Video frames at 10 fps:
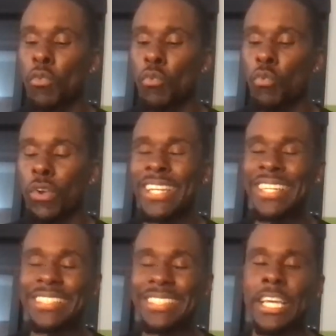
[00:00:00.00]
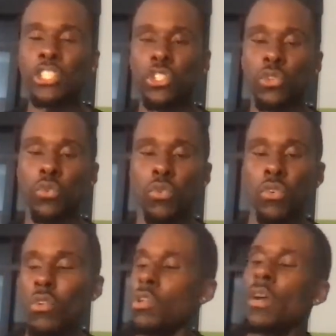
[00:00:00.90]
really intentional
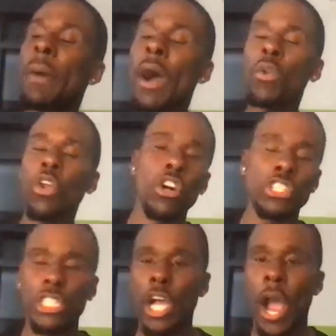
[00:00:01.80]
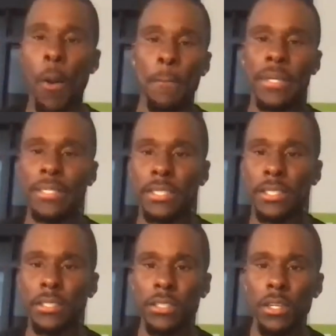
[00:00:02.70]
about launching our
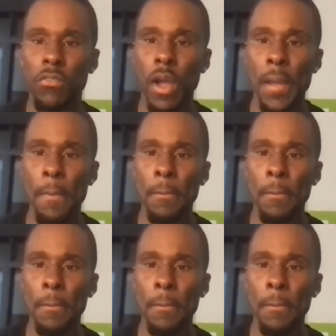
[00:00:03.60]
business, right?